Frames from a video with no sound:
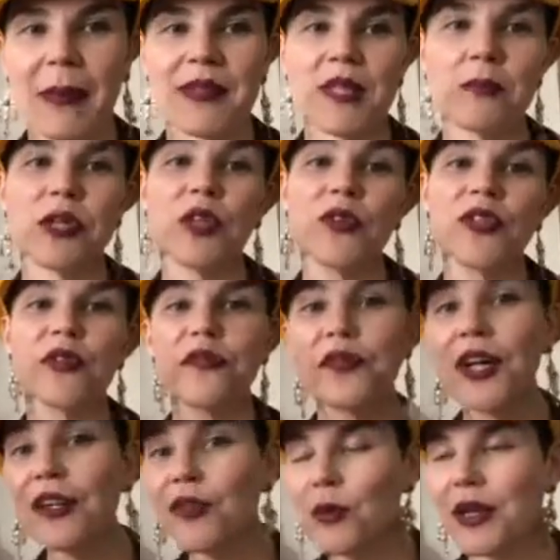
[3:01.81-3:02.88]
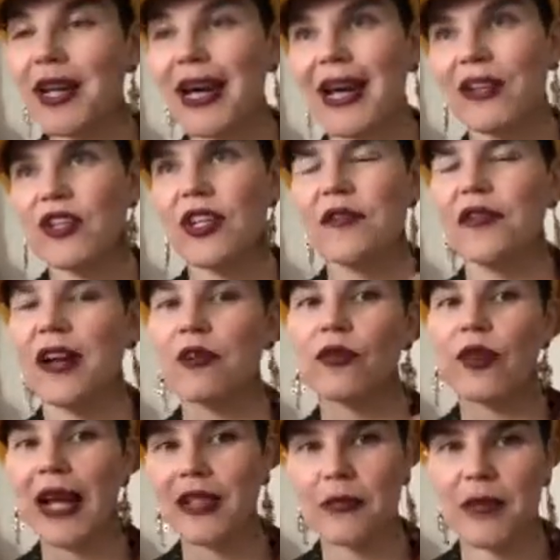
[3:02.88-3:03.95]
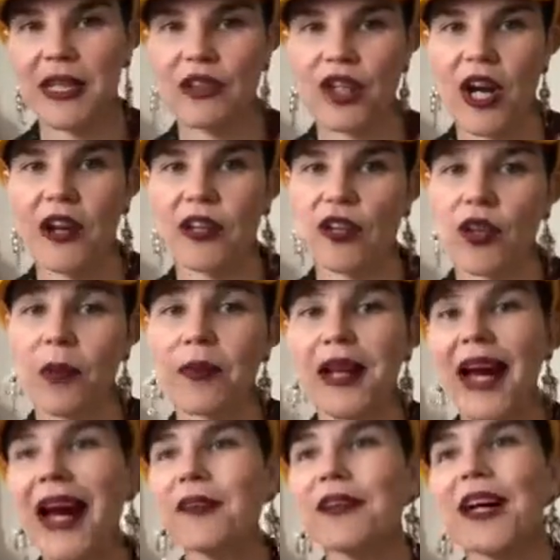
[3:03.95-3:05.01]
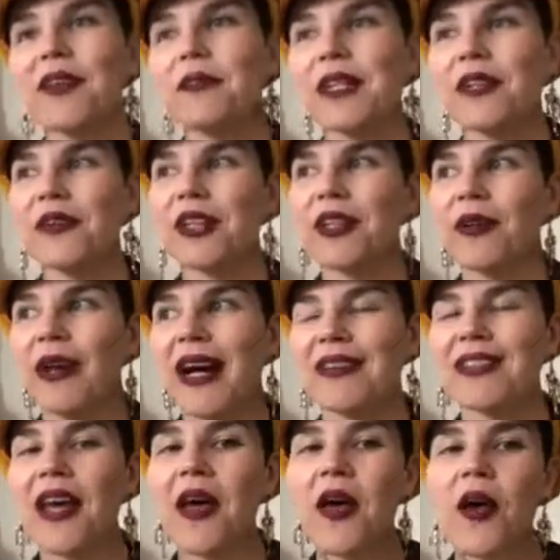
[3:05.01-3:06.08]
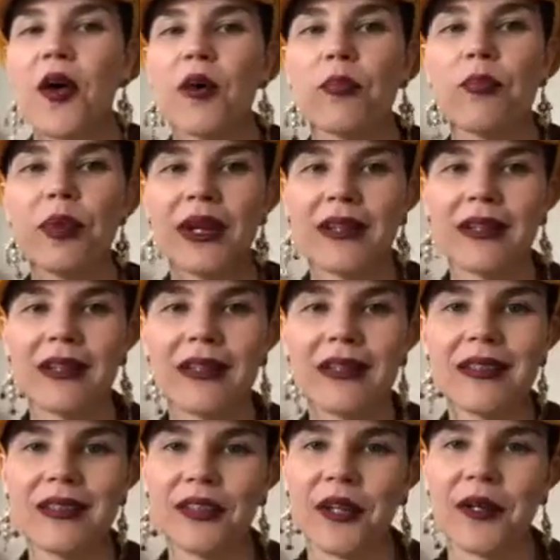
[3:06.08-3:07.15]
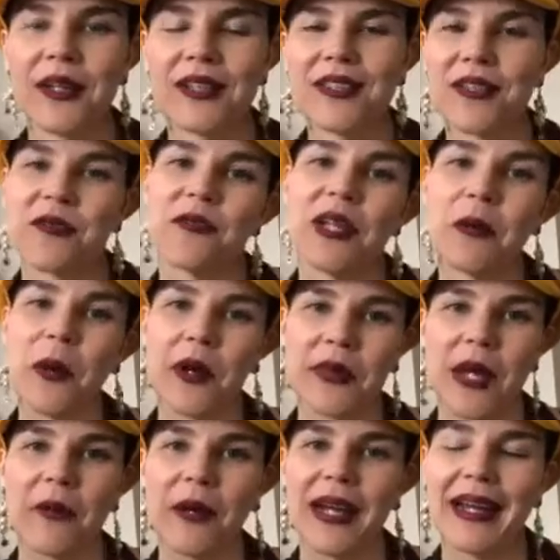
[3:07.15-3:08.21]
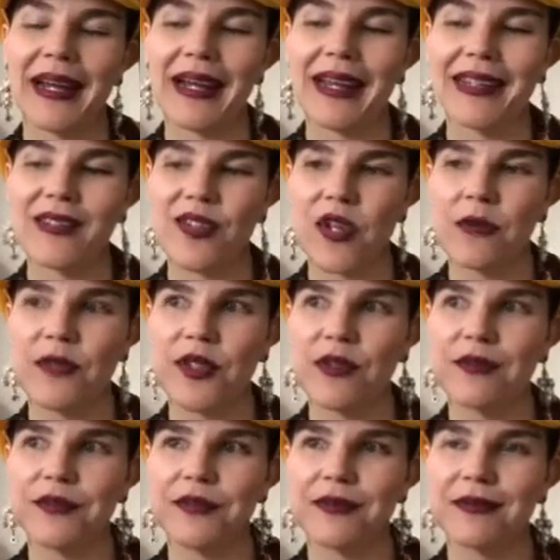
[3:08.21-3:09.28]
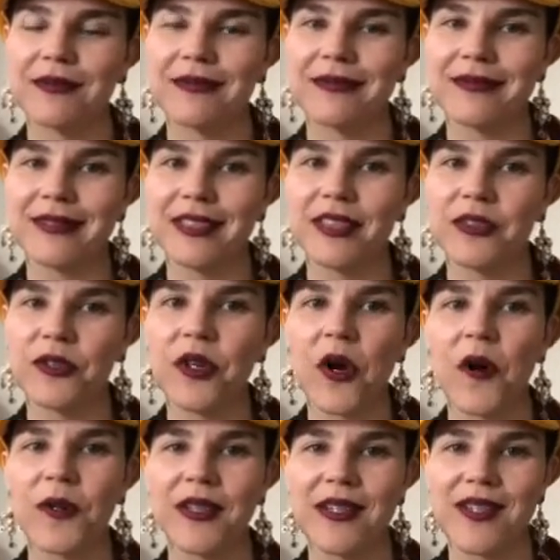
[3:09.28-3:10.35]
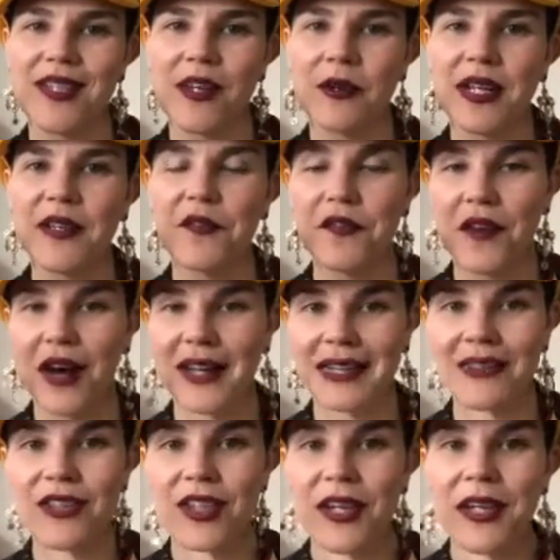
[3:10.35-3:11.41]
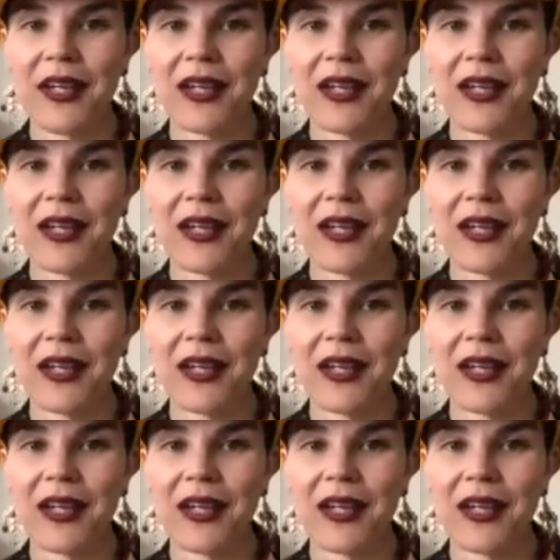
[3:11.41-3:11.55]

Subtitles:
Amazon because the first one I actually found randomly in a charity shop, and I have kind of been looking around, but it doesn't really work that way in terms of you can't necessarily find